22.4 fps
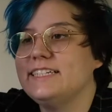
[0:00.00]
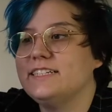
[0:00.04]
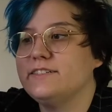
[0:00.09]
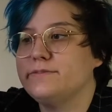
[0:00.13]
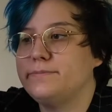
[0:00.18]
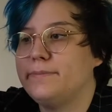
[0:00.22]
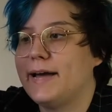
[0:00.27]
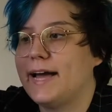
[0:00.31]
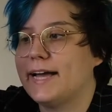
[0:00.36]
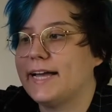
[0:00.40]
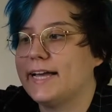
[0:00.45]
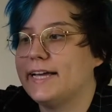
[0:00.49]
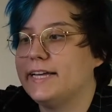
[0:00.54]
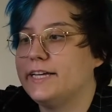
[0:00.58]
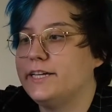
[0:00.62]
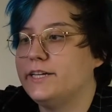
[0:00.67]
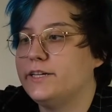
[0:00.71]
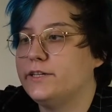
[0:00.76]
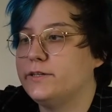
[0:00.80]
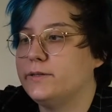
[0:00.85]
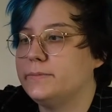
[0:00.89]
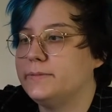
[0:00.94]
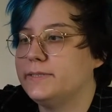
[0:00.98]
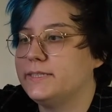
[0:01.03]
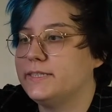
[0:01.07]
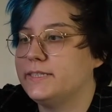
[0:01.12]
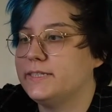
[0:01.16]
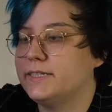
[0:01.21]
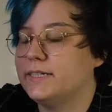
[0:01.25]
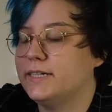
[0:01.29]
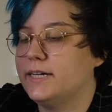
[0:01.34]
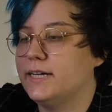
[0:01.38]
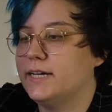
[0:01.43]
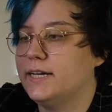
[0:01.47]
of packing cubes,
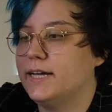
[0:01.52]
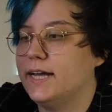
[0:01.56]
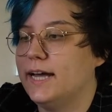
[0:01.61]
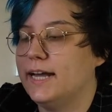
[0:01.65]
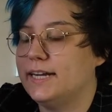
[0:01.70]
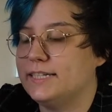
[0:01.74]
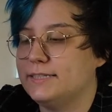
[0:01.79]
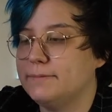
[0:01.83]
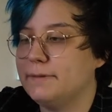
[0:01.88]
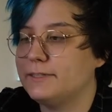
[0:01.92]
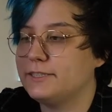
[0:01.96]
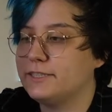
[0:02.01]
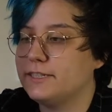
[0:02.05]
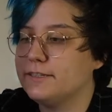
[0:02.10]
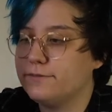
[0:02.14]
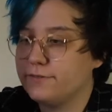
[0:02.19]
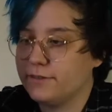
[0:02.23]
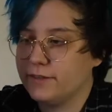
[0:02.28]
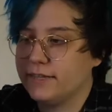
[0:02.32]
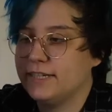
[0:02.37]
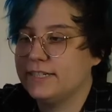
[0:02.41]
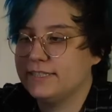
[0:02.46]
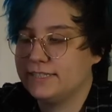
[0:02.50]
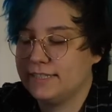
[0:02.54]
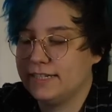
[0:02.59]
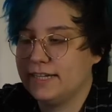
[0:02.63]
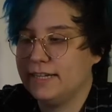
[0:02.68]
and especially for this,